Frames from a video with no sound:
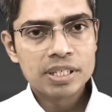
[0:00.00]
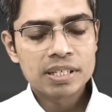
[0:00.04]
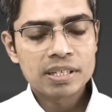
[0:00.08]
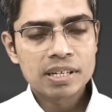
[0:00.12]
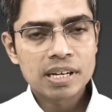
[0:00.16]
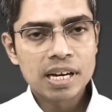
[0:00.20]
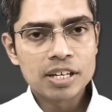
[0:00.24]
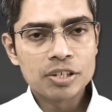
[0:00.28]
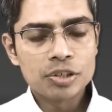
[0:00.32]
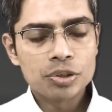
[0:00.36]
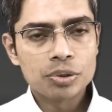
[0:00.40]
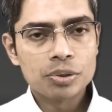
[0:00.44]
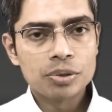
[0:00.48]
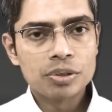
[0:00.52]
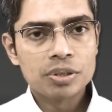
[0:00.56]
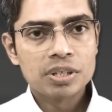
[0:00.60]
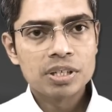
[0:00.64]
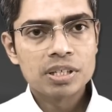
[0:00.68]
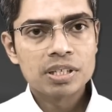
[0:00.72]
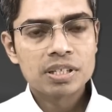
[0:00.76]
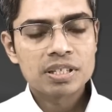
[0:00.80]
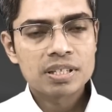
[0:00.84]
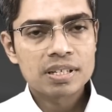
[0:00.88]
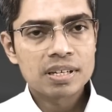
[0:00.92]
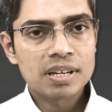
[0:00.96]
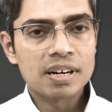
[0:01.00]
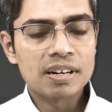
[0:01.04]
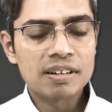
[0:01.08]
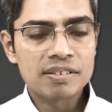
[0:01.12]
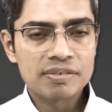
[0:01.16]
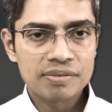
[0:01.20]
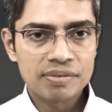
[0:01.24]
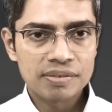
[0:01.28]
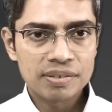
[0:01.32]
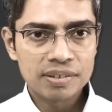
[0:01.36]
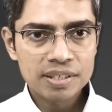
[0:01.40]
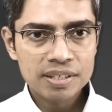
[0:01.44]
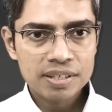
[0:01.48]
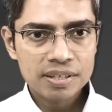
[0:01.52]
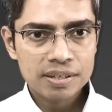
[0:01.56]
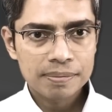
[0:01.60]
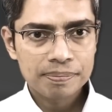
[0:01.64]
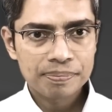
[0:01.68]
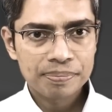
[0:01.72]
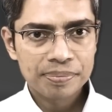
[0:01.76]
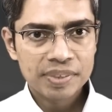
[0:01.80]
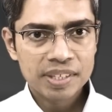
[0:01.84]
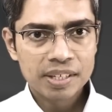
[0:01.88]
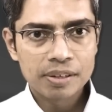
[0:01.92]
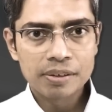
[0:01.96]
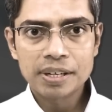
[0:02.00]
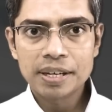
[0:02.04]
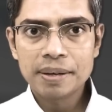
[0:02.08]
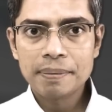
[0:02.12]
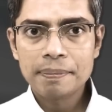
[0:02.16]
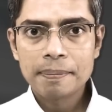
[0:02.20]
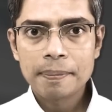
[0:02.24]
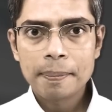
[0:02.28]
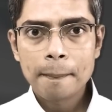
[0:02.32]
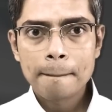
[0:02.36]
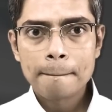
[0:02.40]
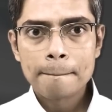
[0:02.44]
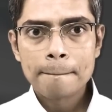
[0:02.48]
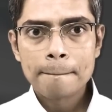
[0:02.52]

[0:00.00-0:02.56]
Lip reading: You know that giving this mock test, giving this